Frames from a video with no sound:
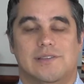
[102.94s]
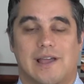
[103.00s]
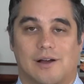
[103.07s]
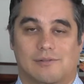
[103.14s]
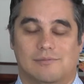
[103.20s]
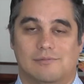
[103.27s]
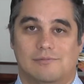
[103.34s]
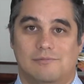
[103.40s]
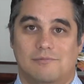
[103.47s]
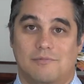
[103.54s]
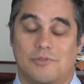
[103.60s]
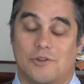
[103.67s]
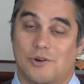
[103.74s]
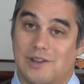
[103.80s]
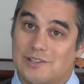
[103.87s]
Now,
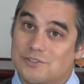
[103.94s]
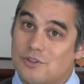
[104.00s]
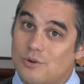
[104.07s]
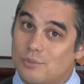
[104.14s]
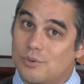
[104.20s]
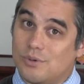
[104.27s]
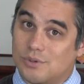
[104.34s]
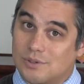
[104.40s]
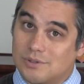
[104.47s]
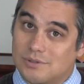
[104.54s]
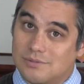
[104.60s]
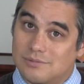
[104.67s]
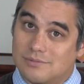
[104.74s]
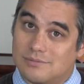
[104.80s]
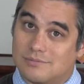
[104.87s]
there is no
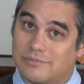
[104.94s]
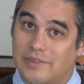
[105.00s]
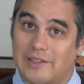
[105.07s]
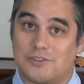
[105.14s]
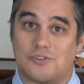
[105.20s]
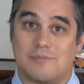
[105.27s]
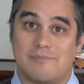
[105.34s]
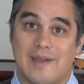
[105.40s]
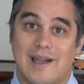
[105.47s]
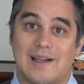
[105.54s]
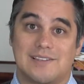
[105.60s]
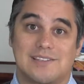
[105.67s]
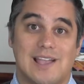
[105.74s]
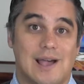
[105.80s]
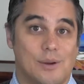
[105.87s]
rule that your
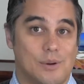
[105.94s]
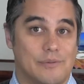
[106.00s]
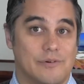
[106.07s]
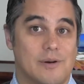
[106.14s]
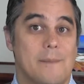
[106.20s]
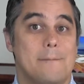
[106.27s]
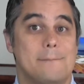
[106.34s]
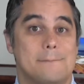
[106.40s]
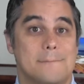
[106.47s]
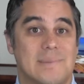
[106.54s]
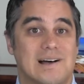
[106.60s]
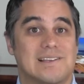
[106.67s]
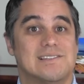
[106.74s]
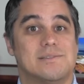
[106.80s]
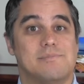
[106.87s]
mask, however,
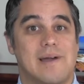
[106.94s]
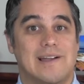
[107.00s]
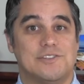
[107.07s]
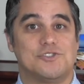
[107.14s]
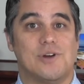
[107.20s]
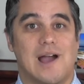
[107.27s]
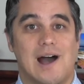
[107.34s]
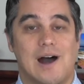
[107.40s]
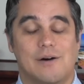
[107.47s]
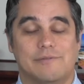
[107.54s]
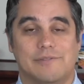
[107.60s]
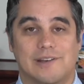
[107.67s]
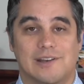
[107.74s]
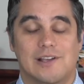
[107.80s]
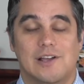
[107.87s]
must match your
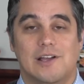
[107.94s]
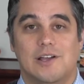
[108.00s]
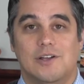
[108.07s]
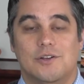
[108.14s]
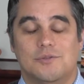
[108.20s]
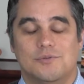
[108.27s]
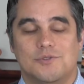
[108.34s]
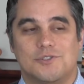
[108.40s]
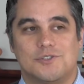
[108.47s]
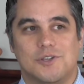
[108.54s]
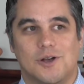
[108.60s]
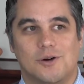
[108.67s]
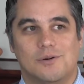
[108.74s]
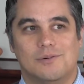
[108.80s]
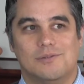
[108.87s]
outfit.
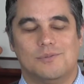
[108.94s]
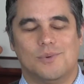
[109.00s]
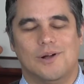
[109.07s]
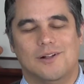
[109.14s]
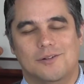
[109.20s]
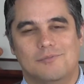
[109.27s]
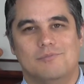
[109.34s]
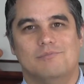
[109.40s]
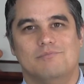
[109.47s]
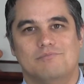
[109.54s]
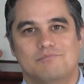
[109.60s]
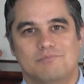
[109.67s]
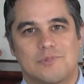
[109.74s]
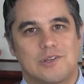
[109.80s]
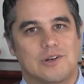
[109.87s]
So, well,
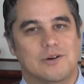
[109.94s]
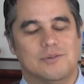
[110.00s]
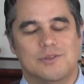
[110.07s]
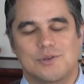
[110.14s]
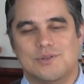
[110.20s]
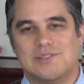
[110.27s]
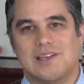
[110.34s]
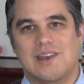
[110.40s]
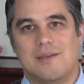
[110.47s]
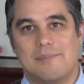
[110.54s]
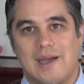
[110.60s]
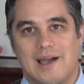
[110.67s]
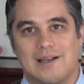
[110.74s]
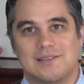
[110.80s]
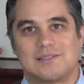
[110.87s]
you know, use any
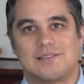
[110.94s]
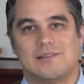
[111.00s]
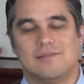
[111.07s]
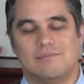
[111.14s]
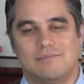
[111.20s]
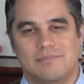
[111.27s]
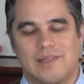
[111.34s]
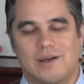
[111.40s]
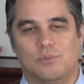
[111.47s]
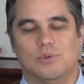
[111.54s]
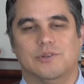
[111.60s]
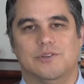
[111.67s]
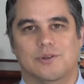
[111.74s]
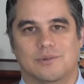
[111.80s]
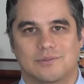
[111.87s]
mask that
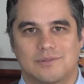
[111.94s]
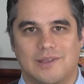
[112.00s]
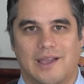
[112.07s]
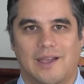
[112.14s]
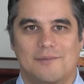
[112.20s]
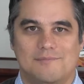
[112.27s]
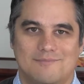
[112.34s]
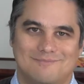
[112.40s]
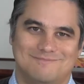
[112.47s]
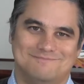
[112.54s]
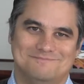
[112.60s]
will do, okay?